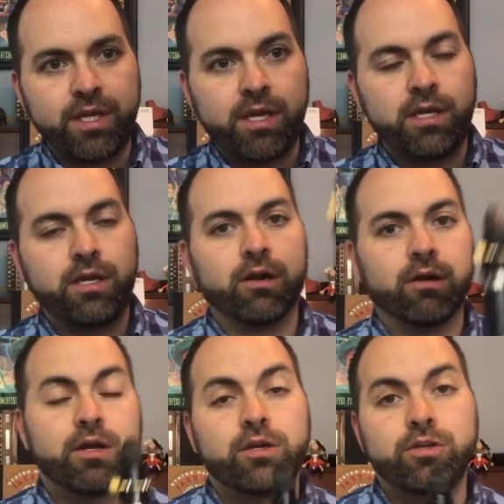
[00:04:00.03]
E
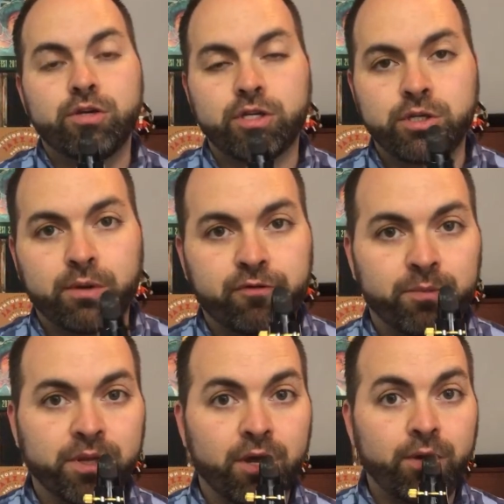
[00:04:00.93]
here? You could do it from
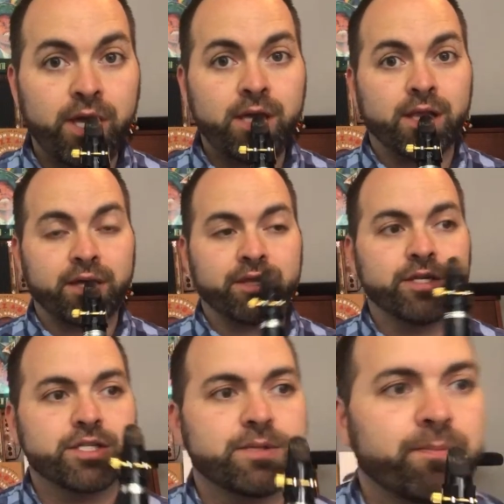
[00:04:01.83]
a low E like this.